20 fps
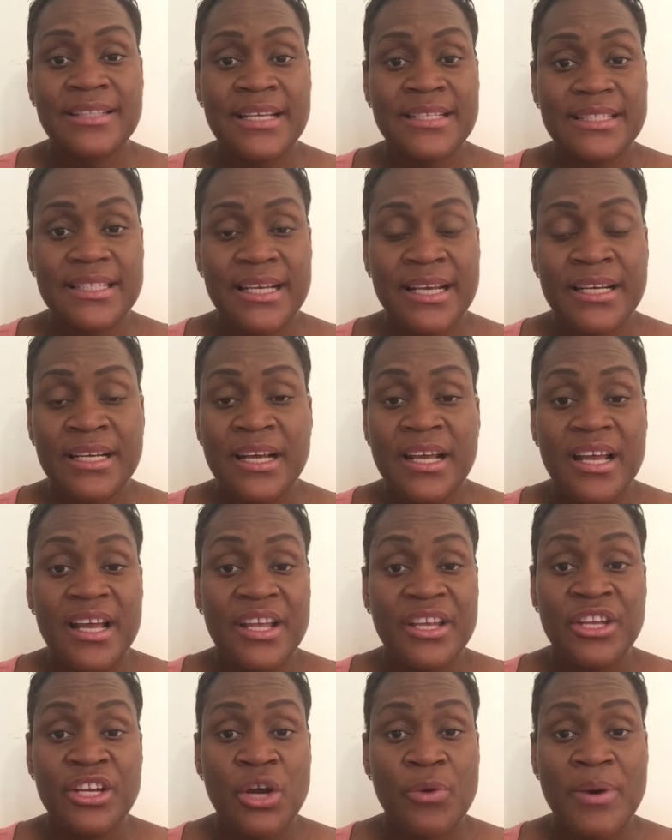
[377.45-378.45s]
They said,
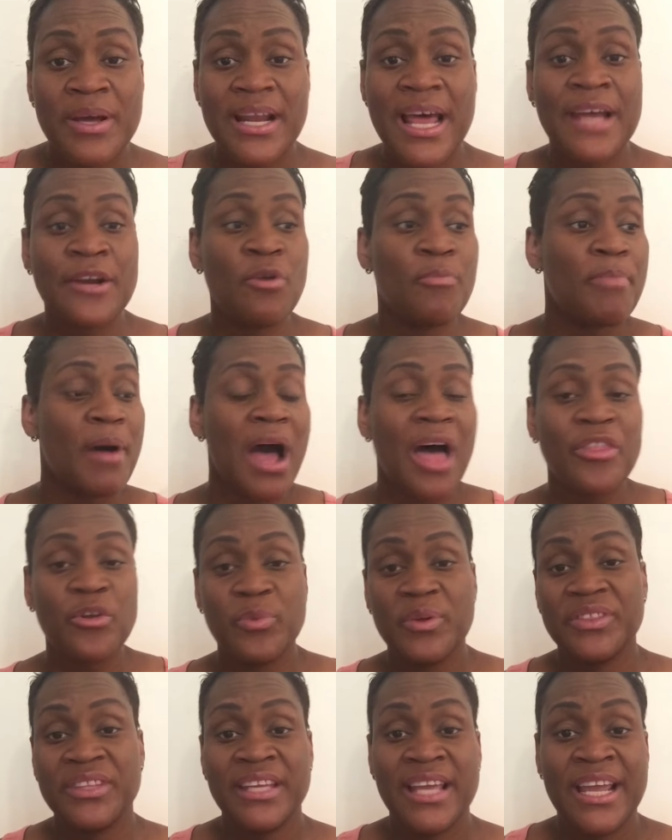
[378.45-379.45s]
you know what, I don't bother
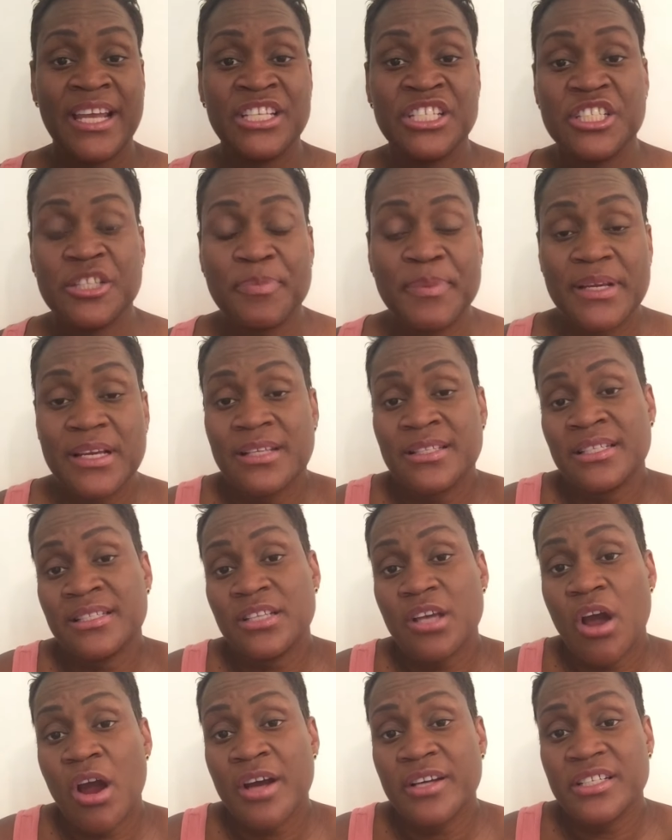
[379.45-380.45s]
with the agents because
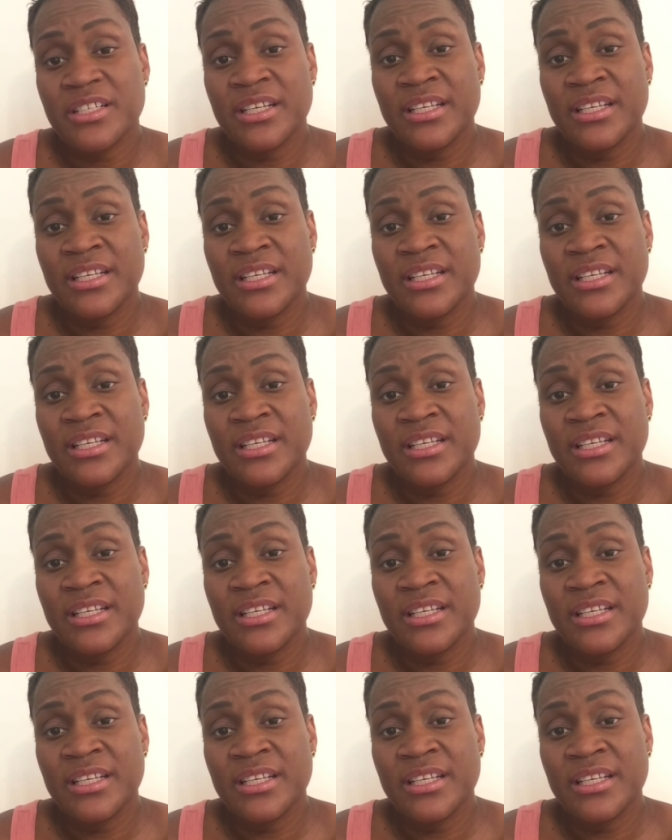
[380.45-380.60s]
it's hard